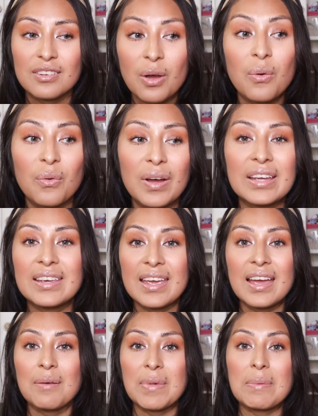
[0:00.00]
no, I
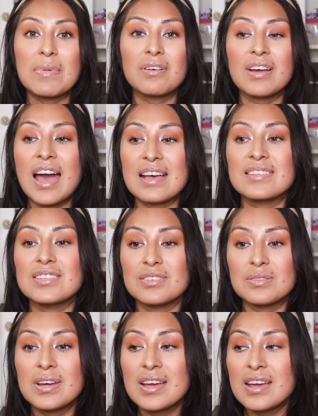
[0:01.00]
can't. My milk has to,